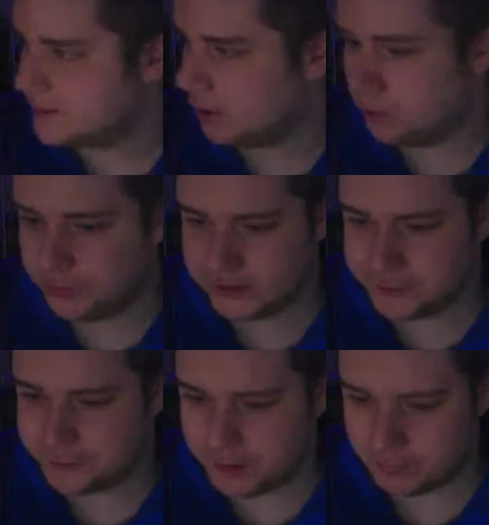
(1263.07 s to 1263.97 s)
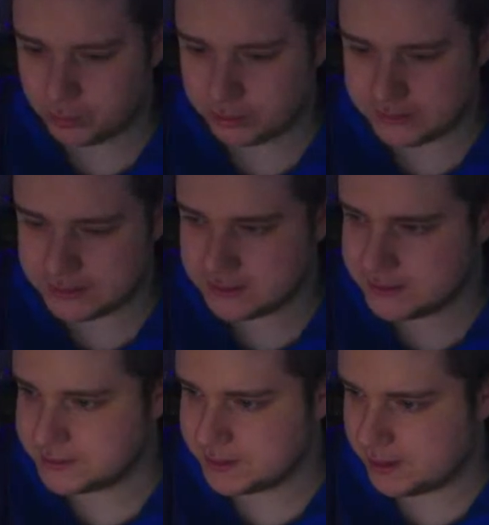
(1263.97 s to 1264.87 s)
only threat really
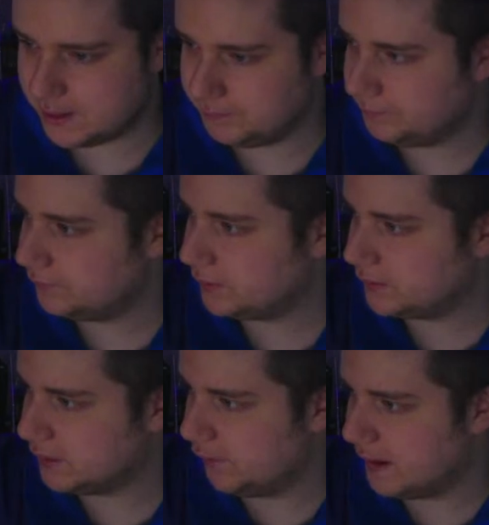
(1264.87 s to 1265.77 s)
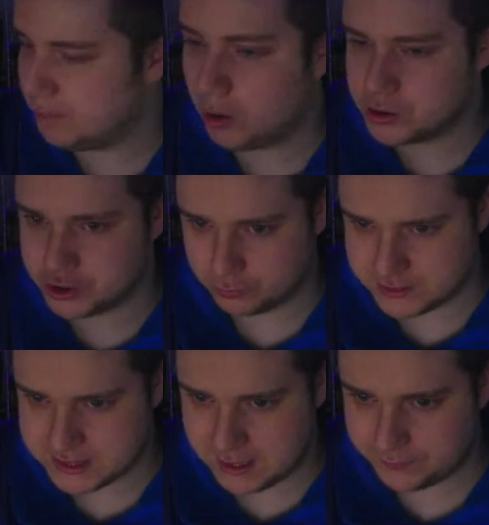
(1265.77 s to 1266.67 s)
is, that marginal
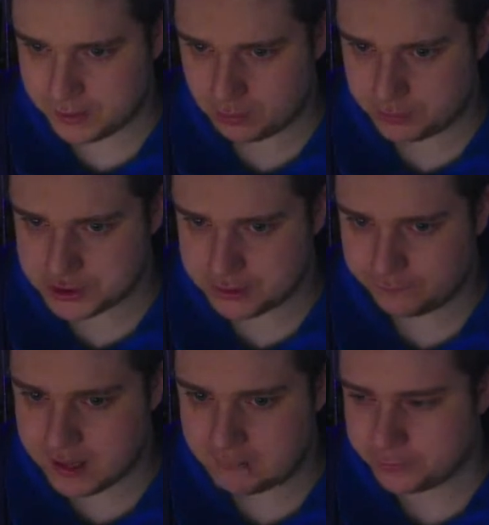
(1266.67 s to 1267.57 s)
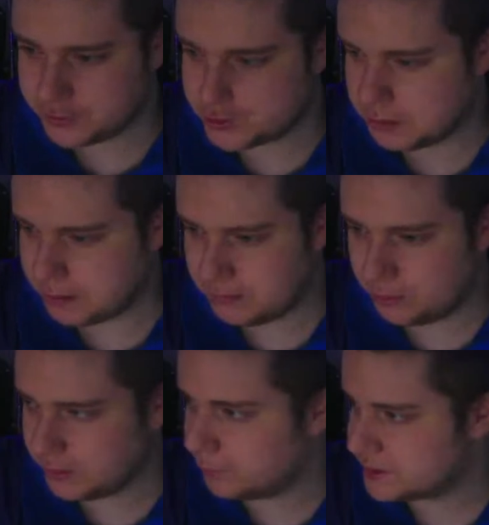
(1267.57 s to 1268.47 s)
risk out there, which if we hop over the tornado
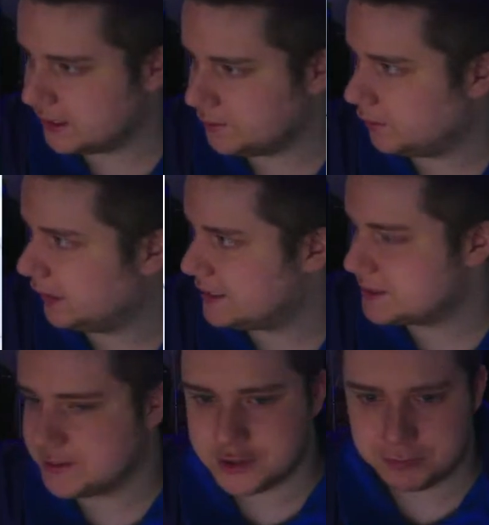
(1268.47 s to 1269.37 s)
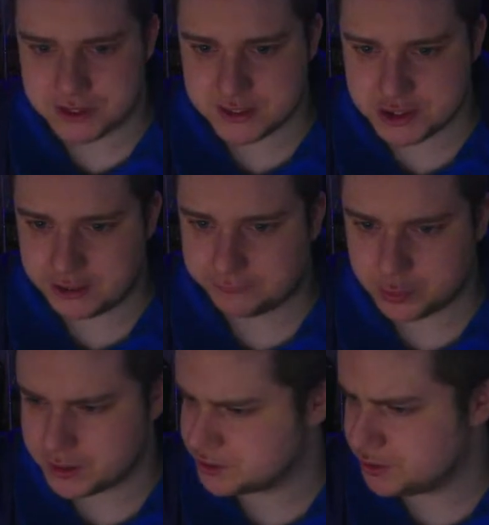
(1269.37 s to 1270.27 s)
probability, once again, less than 2% chance for
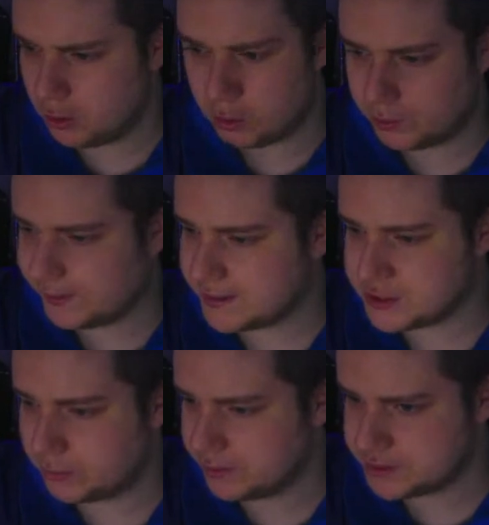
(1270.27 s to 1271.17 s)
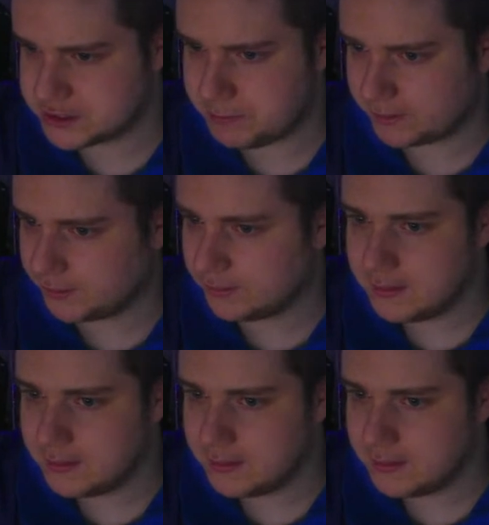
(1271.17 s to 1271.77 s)
tornadoes. No organized tornadoes expected,